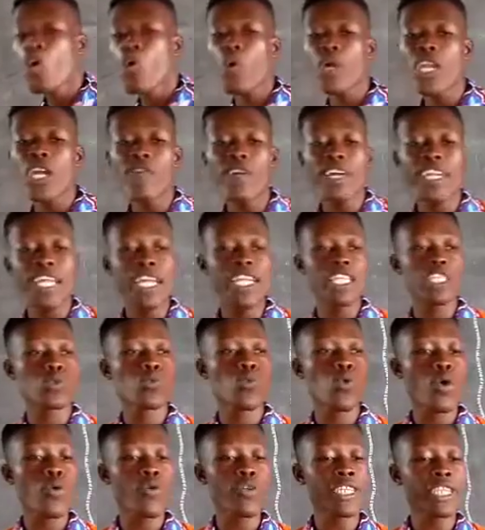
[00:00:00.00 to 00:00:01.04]
whatever that is
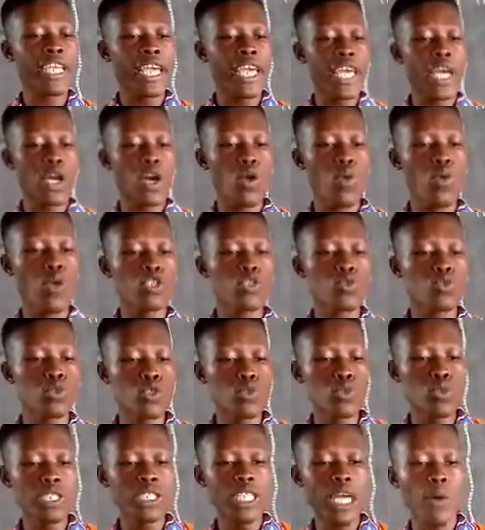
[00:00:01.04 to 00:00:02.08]
worrying the L, what we
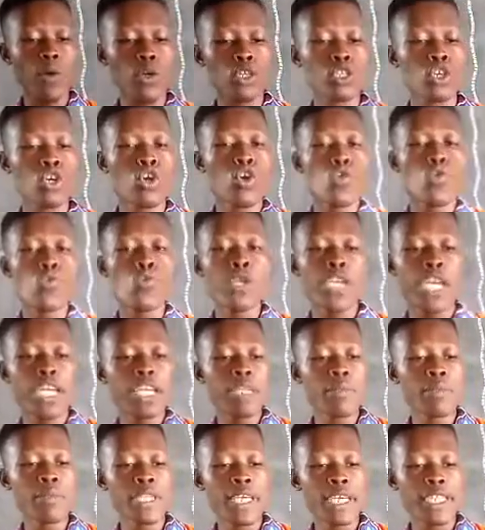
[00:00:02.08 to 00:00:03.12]
do is that what? We
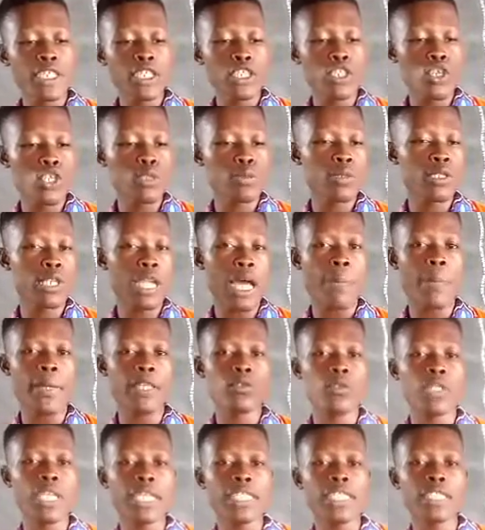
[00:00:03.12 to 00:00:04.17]
eliminate that
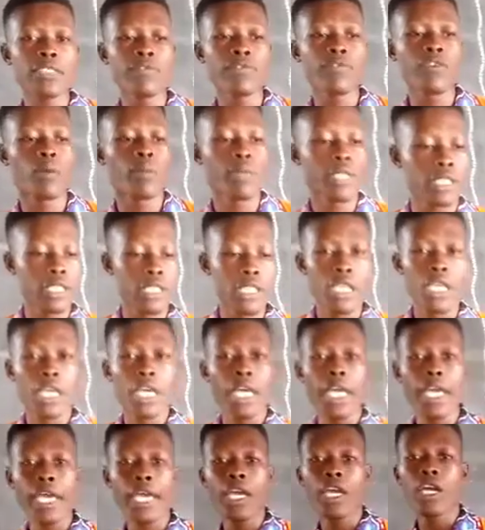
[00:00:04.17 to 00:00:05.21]
particular thing from it.
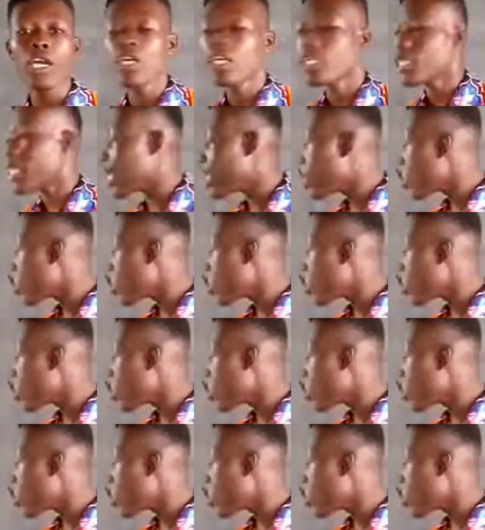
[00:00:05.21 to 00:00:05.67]
That